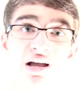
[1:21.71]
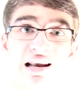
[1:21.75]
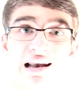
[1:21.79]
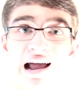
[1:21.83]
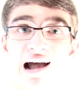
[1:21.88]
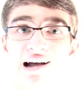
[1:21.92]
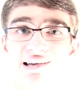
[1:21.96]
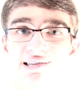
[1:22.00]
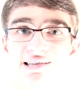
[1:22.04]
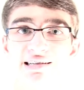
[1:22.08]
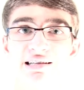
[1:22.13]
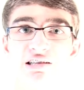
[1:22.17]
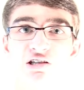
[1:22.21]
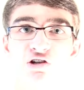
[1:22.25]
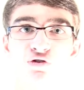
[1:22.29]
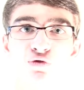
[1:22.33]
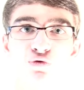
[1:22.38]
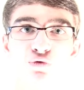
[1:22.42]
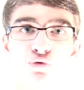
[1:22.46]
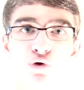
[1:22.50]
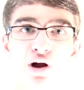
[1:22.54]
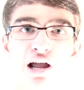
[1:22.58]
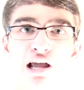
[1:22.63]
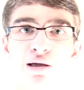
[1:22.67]
in essence,
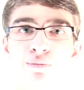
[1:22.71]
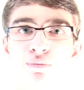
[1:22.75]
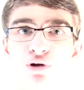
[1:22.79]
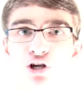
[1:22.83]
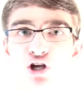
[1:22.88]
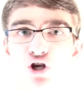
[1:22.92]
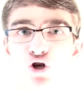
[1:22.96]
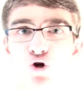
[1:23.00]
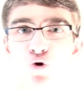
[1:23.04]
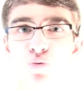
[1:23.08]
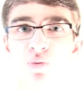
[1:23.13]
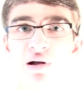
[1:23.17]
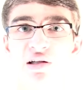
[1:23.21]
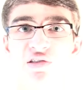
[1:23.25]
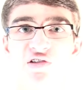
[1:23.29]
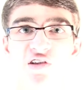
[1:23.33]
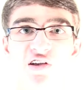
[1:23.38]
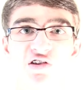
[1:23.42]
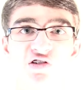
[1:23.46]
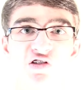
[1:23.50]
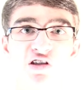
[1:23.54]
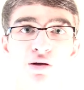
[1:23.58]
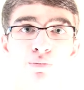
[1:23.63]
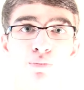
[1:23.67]
frame Cubans
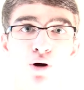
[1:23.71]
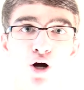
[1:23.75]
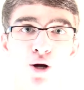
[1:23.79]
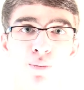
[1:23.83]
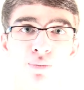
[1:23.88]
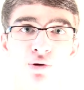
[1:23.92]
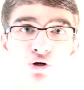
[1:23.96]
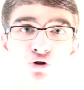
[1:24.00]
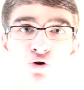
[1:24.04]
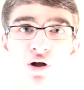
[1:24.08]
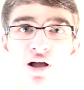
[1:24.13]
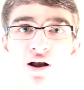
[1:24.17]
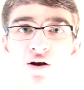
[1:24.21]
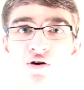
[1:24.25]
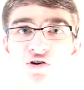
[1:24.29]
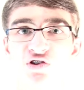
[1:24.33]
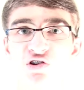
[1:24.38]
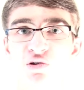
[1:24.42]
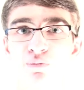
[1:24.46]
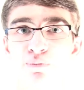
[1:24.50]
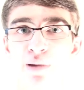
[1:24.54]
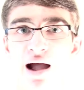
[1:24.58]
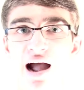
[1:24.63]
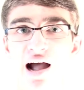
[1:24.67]
as the
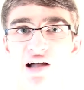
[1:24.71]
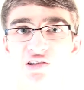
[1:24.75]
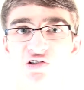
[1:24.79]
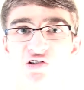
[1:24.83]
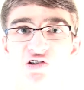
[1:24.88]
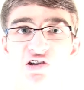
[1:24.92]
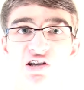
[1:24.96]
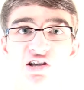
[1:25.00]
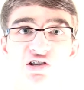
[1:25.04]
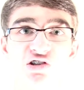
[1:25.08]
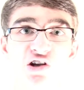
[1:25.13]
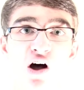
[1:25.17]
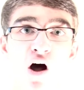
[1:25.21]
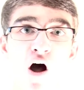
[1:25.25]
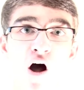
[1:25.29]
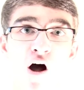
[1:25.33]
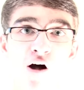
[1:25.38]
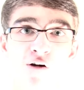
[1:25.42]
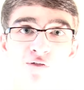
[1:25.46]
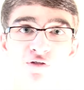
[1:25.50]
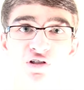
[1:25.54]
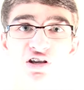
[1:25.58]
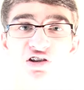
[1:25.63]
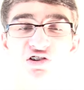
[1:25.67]
perpetrators and patsies
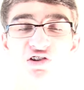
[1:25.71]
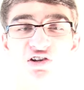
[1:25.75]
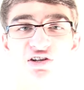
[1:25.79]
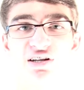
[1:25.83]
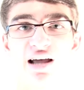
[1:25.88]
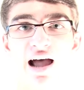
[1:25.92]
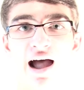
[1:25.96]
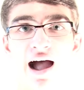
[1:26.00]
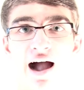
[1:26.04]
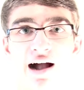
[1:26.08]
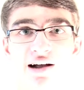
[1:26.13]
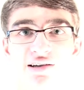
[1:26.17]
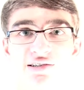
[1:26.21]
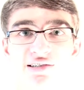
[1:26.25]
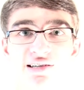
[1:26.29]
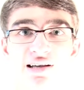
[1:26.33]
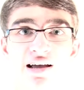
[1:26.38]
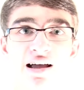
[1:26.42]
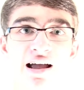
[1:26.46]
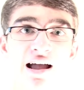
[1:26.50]
of these attacks